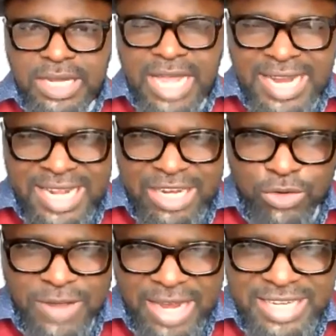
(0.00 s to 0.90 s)
They handed
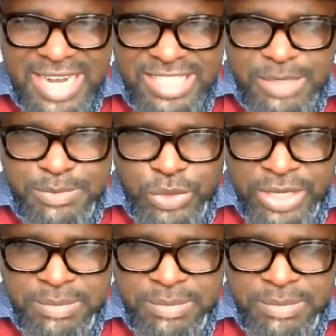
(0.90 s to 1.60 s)
over leadership to